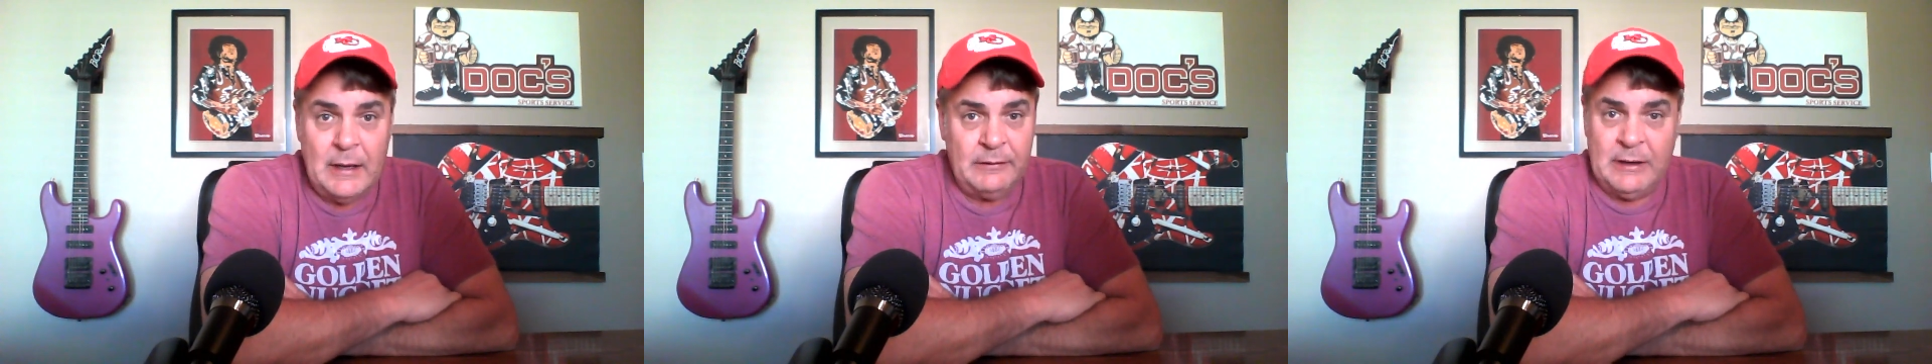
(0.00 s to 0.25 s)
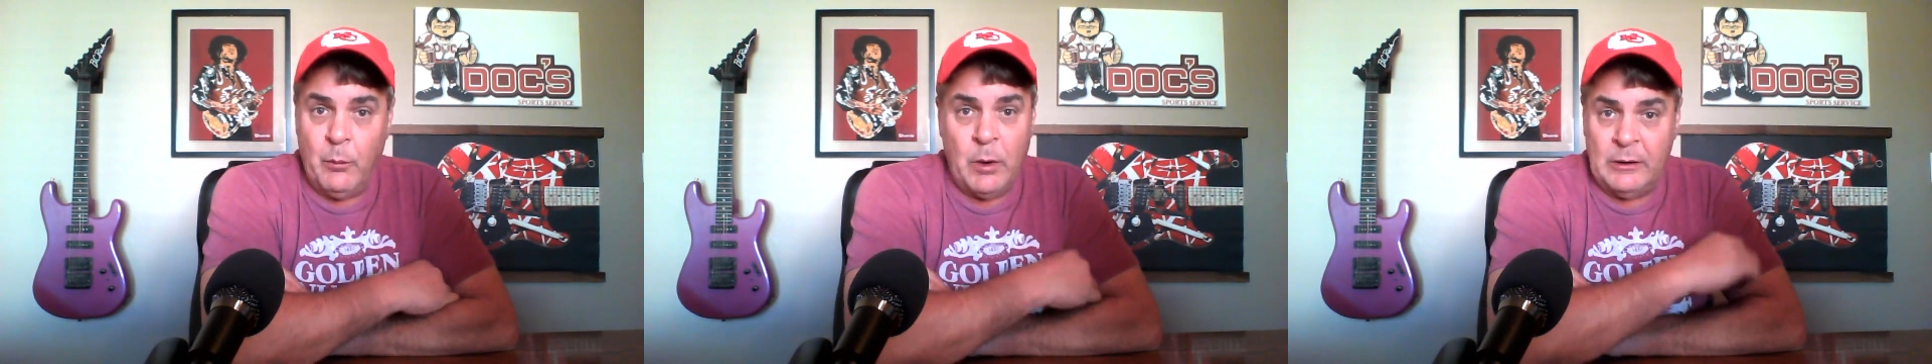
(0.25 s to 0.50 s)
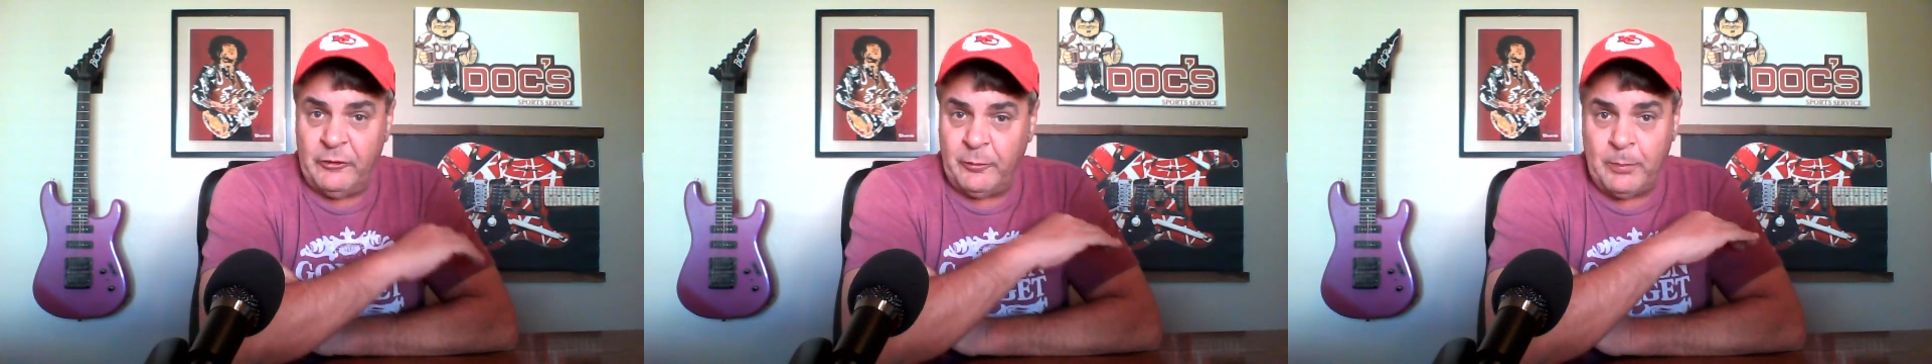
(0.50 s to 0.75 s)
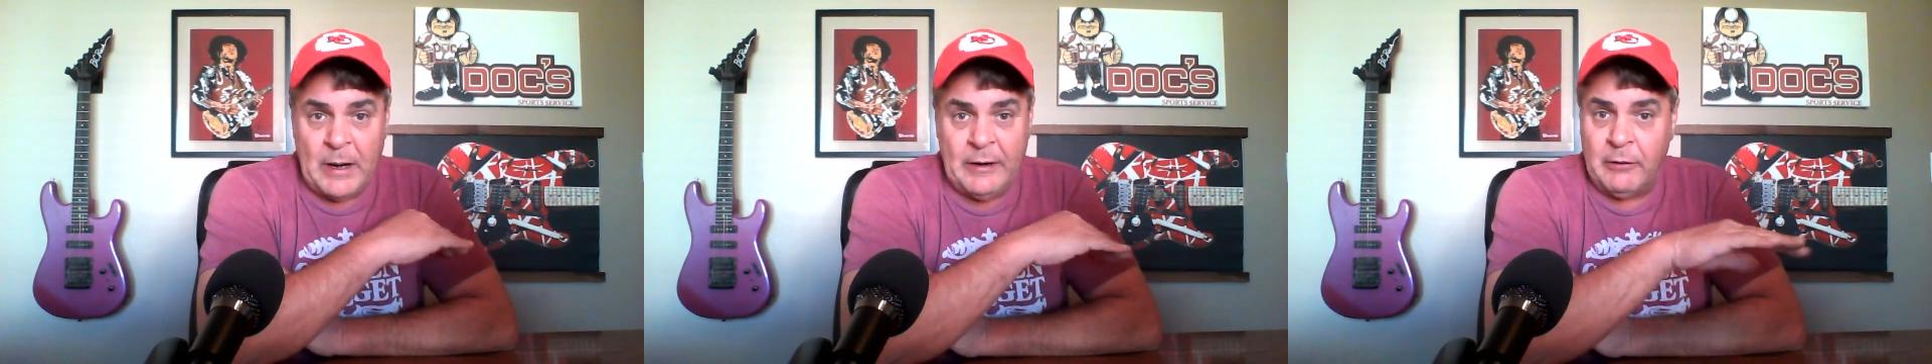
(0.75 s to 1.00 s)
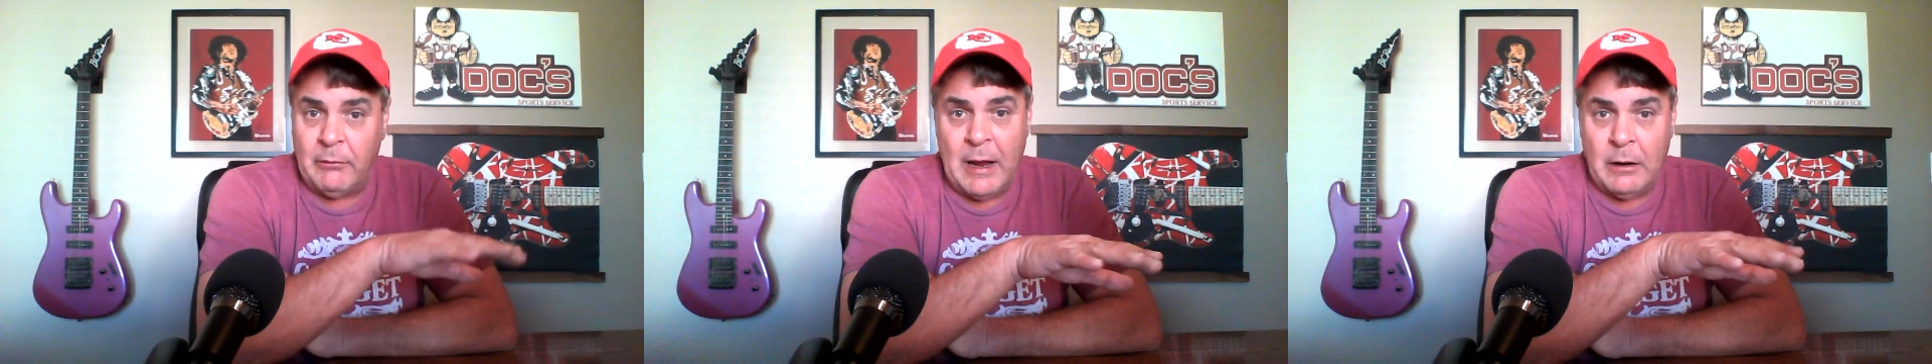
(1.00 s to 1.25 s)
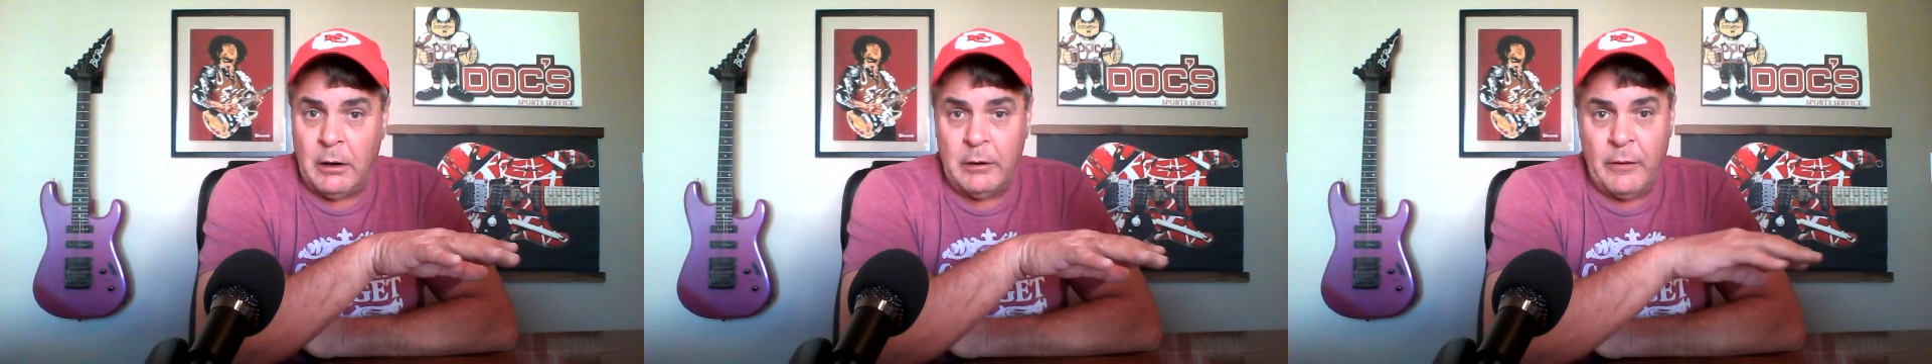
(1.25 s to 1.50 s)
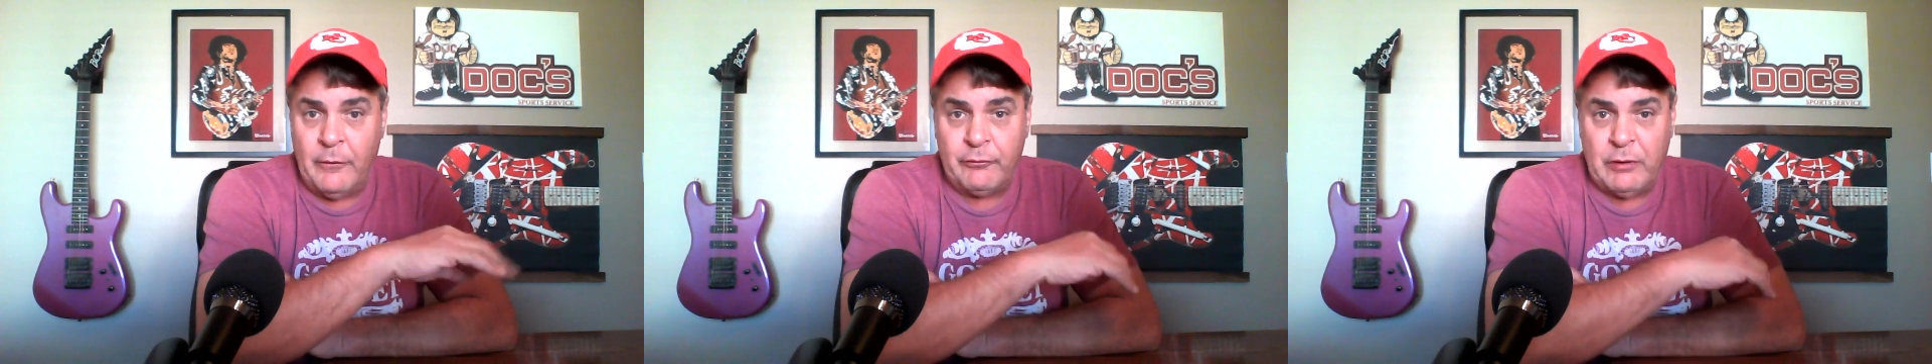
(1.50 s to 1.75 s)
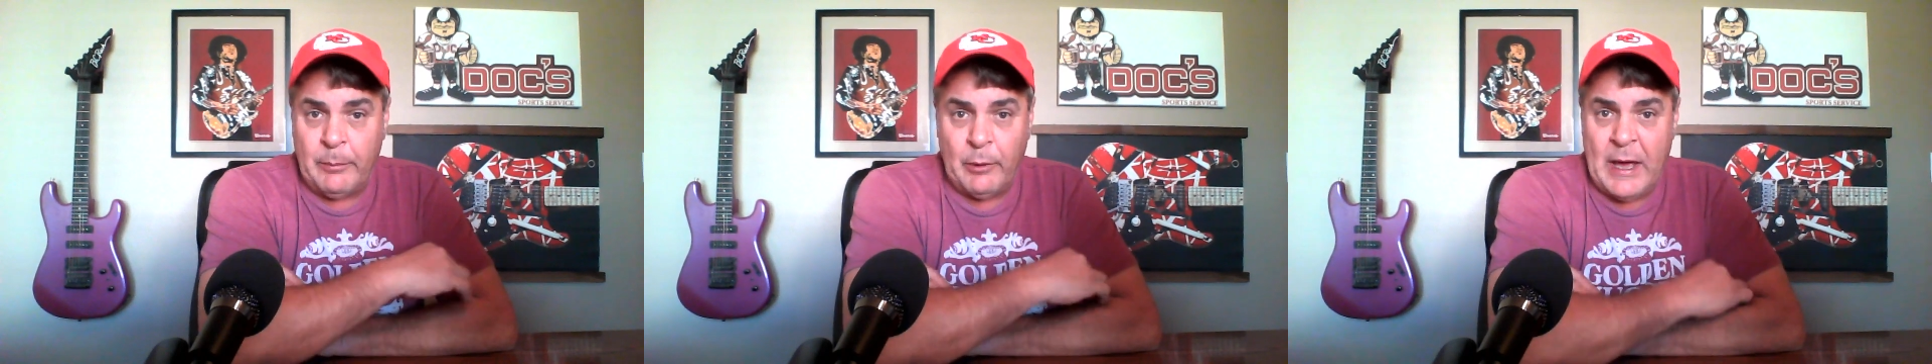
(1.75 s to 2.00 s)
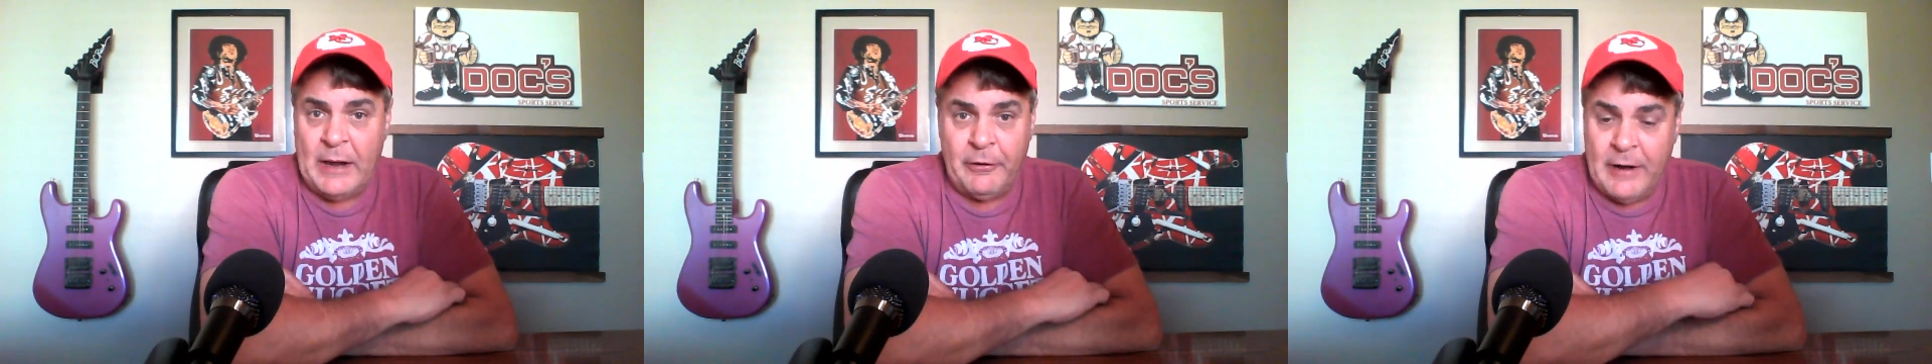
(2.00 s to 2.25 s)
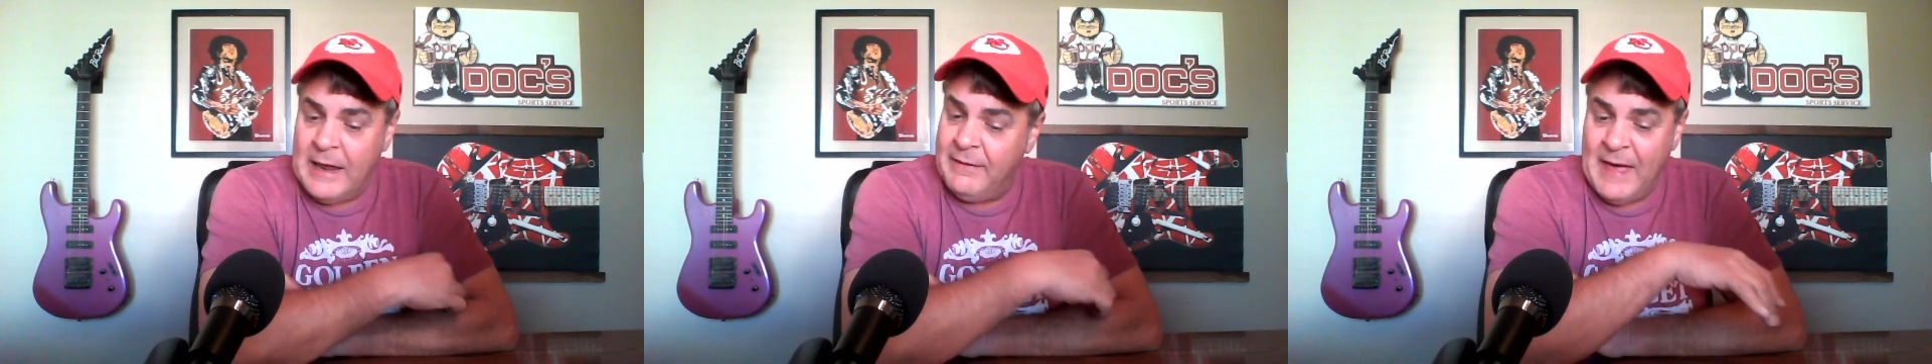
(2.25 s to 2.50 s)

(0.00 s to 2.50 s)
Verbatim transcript: didn't want to spread it around on another triple header today.